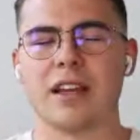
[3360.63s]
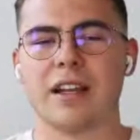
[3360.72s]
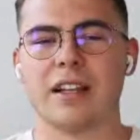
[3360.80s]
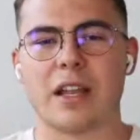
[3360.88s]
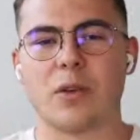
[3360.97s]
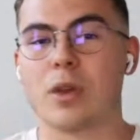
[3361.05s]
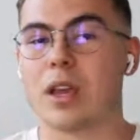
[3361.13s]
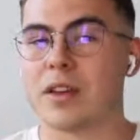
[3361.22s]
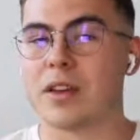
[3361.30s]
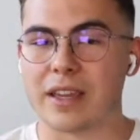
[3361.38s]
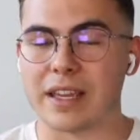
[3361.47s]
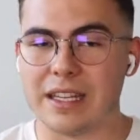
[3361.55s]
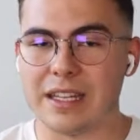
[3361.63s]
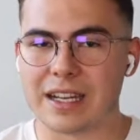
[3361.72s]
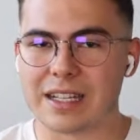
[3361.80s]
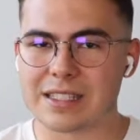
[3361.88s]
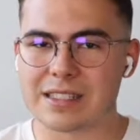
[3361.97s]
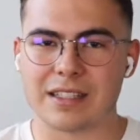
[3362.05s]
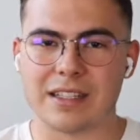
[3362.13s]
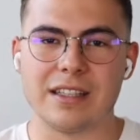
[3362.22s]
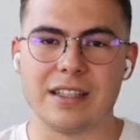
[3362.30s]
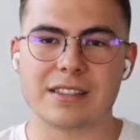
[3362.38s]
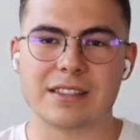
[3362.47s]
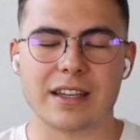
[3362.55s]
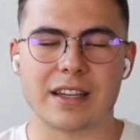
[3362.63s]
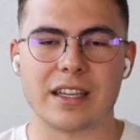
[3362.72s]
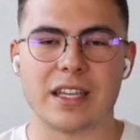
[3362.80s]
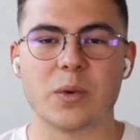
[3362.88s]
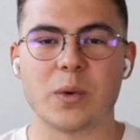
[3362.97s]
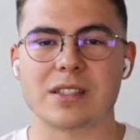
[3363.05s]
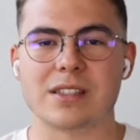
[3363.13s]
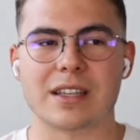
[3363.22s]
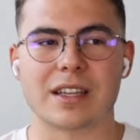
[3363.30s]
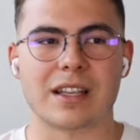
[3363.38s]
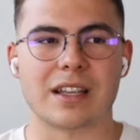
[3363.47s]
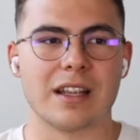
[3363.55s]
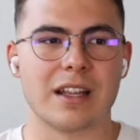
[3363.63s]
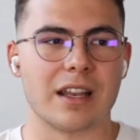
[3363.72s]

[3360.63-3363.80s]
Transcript: Then we have Elias. He's an